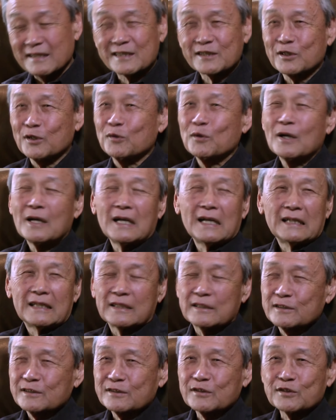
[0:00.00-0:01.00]
And so
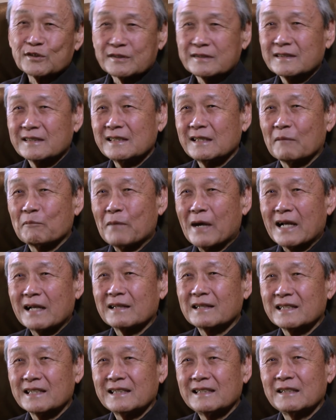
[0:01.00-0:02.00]
there's just,
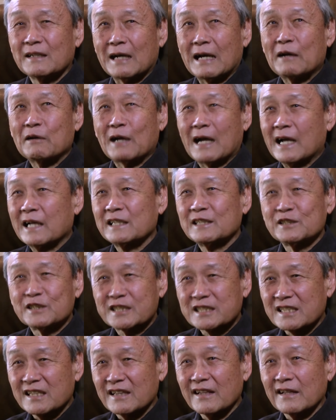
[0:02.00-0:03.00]
I
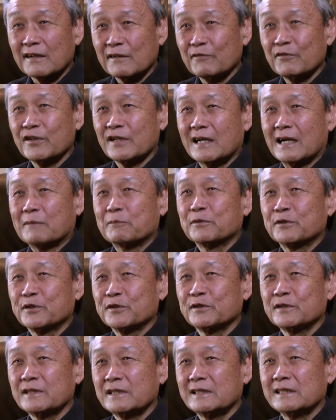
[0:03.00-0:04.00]
just love the
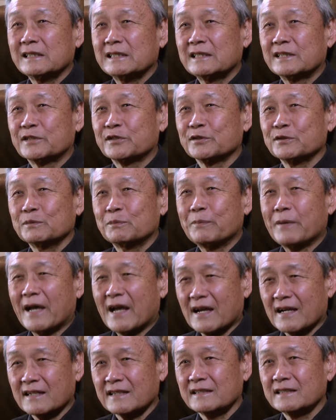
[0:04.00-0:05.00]
opportunity to
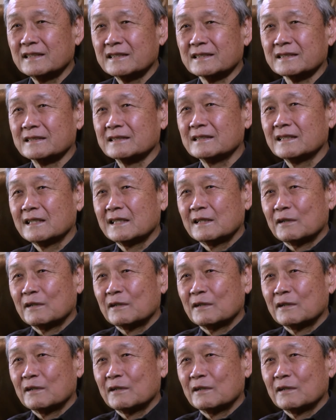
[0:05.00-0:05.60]
package and